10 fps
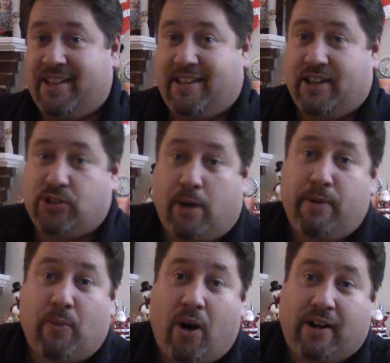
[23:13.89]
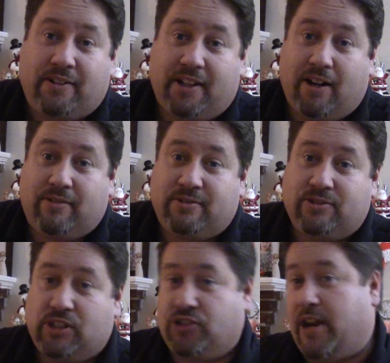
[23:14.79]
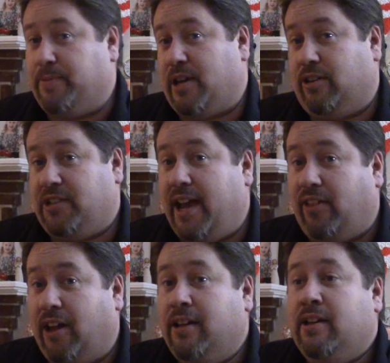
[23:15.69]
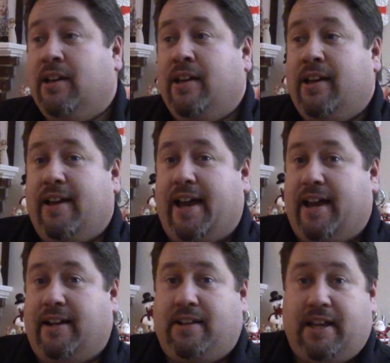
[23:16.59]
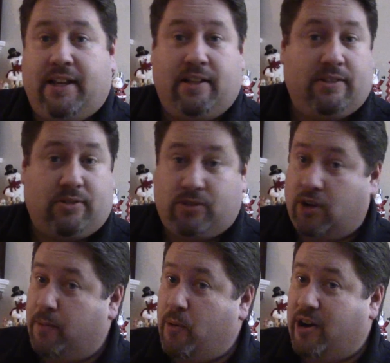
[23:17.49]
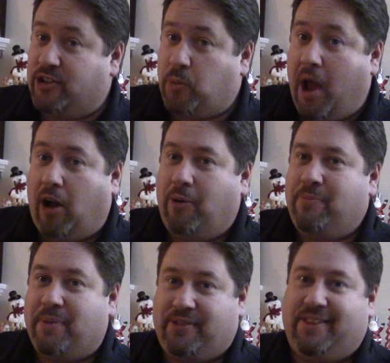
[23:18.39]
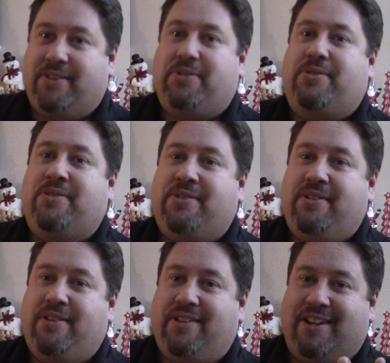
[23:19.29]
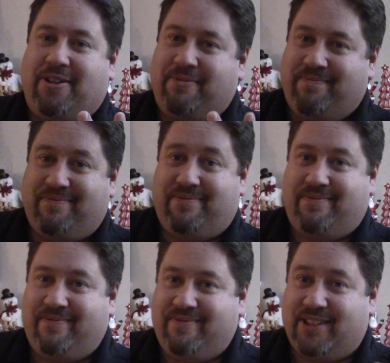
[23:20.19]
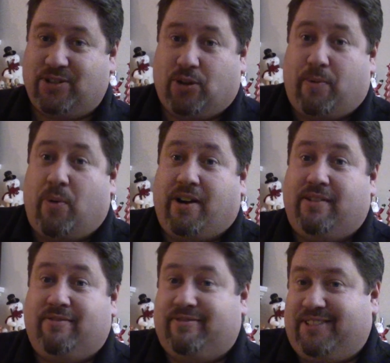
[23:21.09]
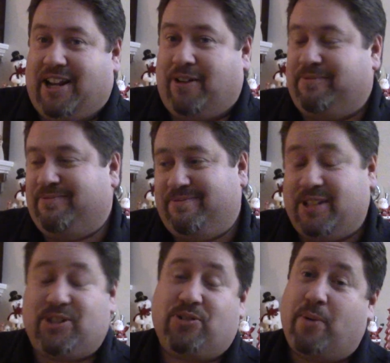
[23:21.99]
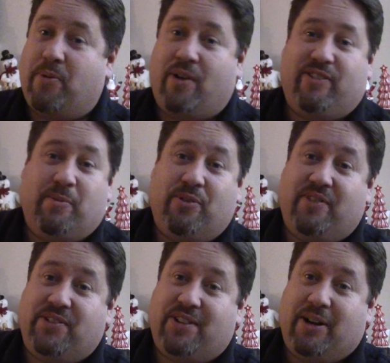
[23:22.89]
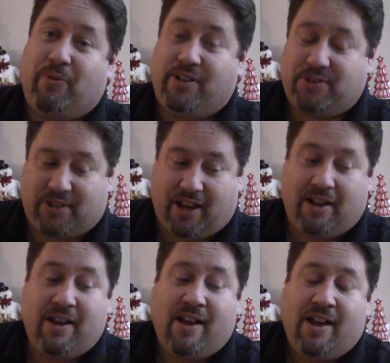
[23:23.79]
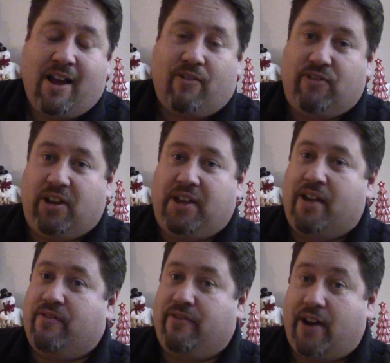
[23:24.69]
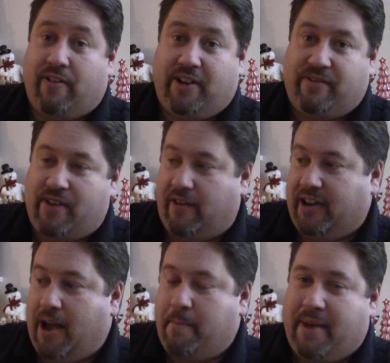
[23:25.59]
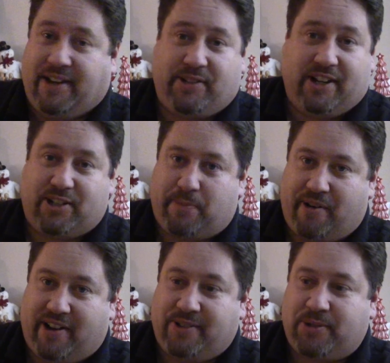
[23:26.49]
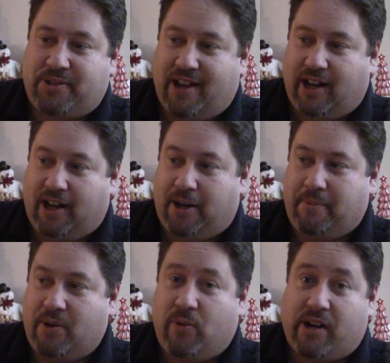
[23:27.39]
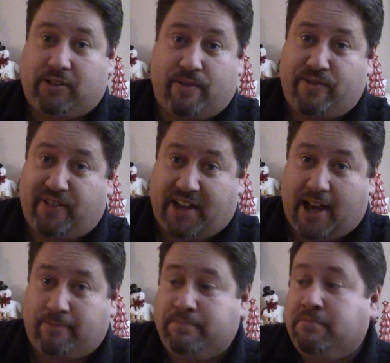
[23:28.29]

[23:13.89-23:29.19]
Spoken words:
Obi-Wan, There's James Arnold Taylor, and he's Obi-Wan as well, but this is Obi-Wan, this is Obi-Wan from the movies, and it was really a very, very amazing experience, and one I'll never forget.